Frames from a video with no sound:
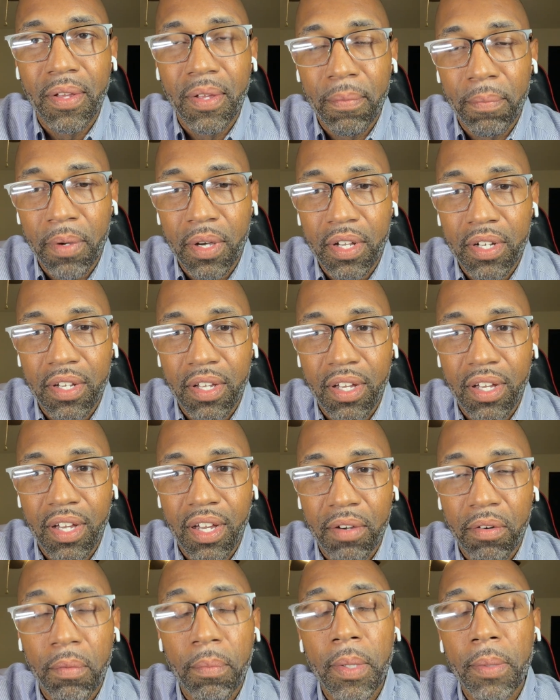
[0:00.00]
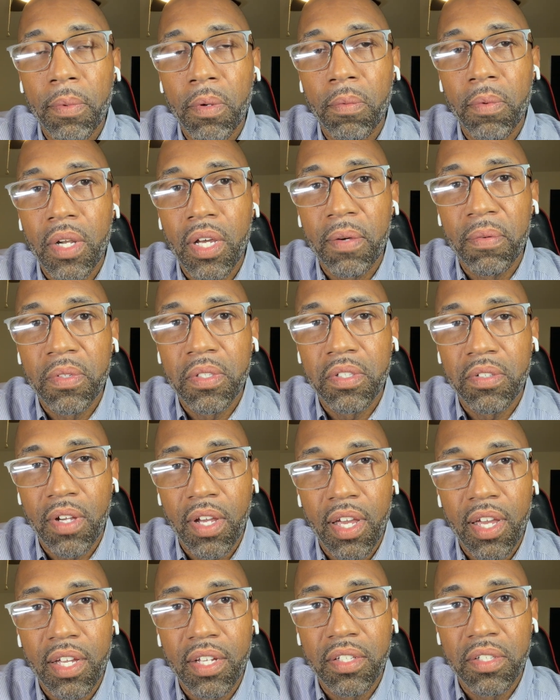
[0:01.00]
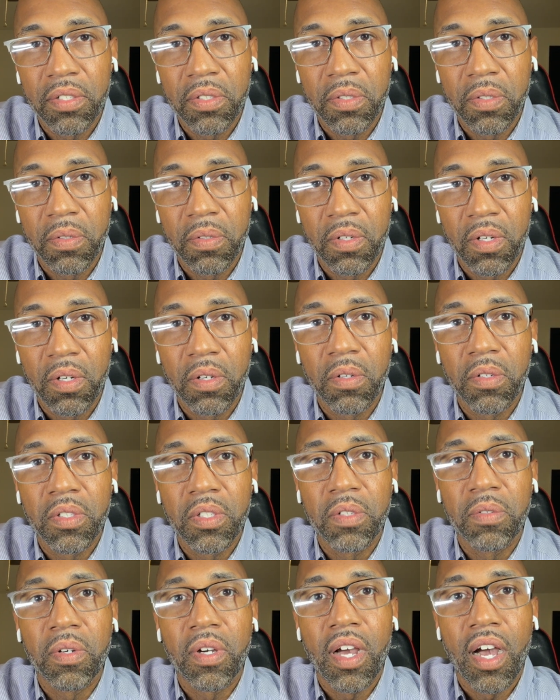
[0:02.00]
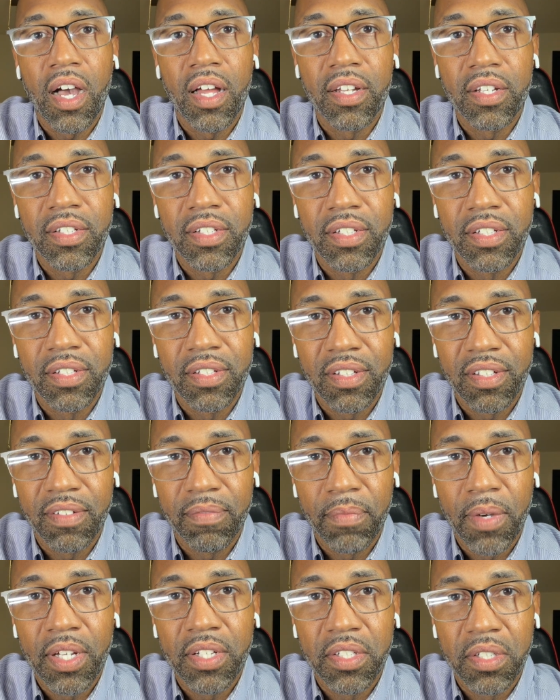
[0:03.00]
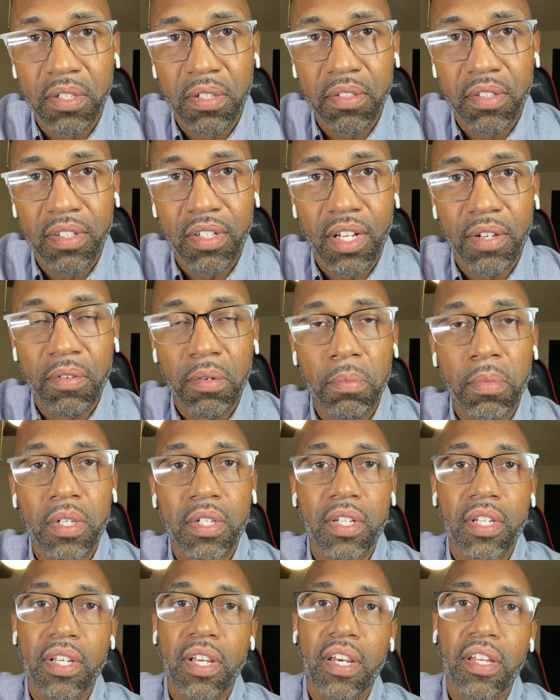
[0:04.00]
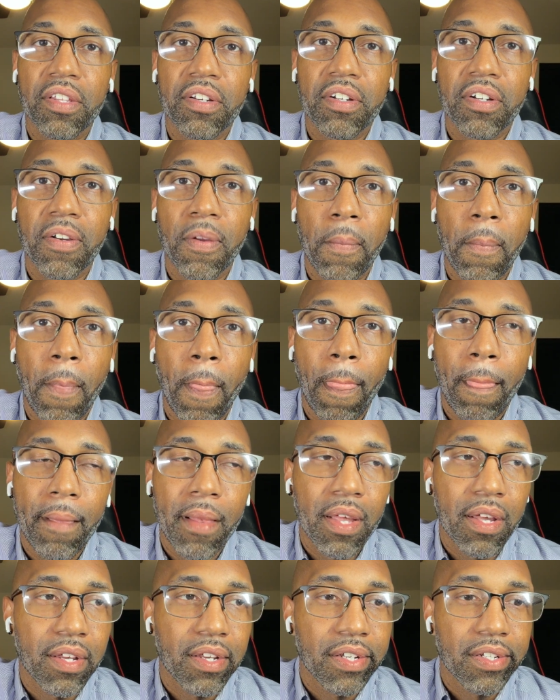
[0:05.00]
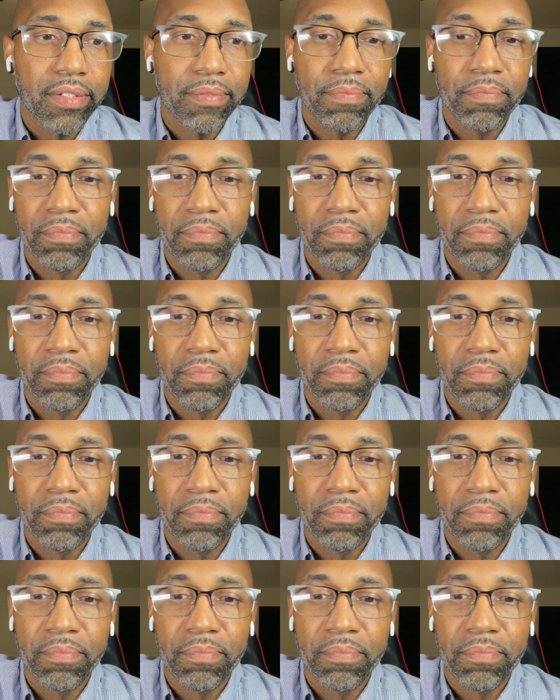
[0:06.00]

But I remember when I was trying to go to a college of my choosing, I would put together uh,